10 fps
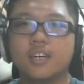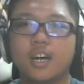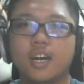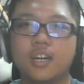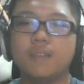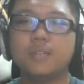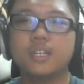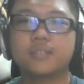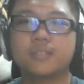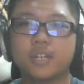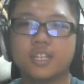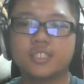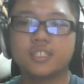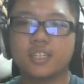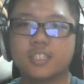I'm really
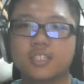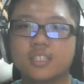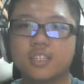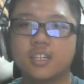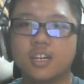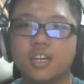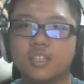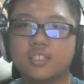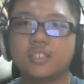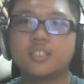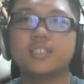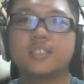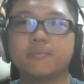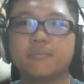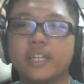surprised that
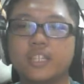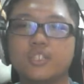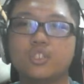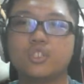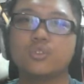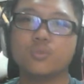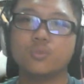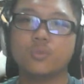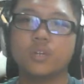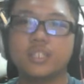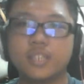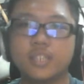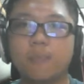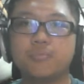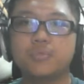he's managed to
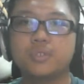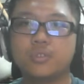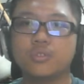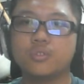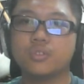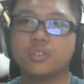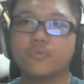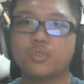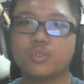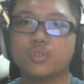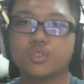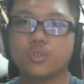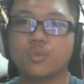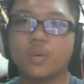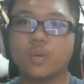adapt to the future
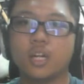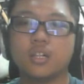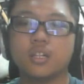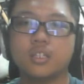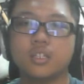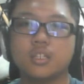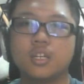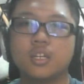so well and